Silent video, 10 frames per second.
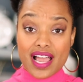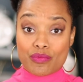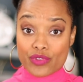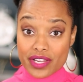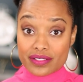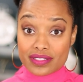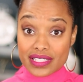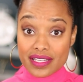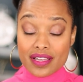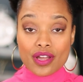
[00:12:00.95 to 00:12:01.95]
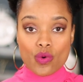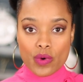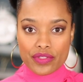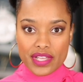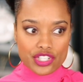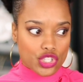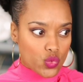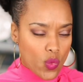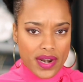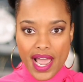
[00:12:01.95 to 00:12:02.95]
time regularly, whether that's
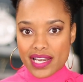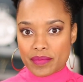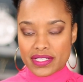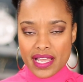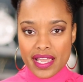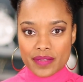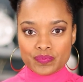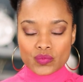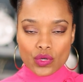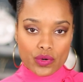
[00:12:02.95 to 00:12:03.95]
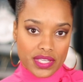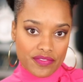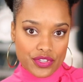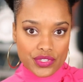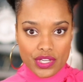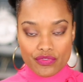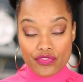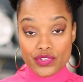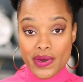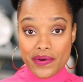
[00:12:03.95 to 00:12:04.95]
just one item a day or giving yourself a
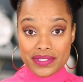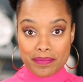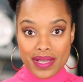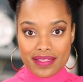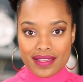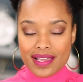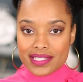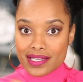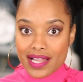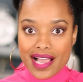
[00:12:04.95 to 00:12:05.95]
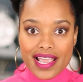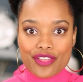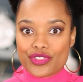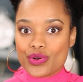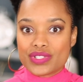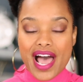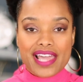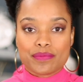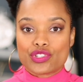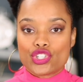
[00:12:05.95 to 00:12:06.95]
few hours a month, to knock out those
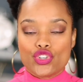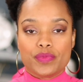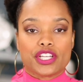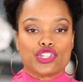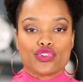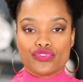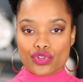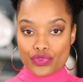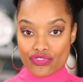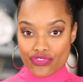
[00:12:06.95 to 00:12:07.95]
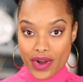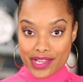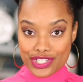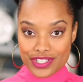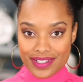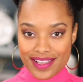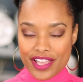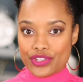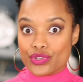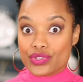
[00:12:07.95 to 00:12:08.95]
items too, because you'll feel refreshed.
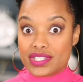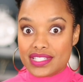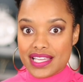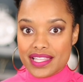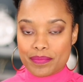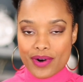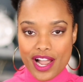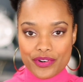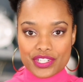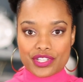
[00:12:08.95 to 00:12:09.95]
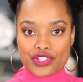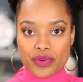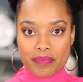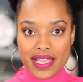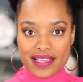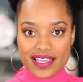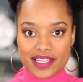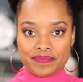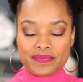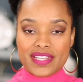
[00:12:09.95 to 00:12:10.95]
You'll see the progress that you're
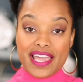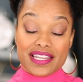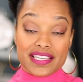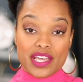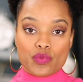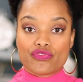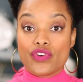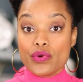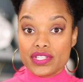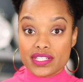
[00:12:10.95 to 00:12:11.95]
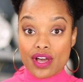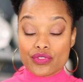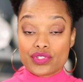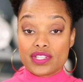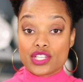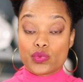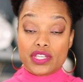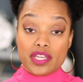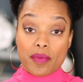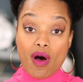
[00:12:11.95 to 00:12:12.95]
making. And again, we're focusing on those things we
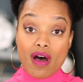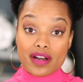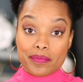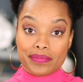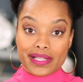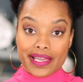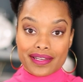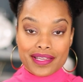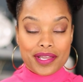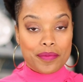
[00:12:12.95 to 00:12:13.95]
keep on our plate.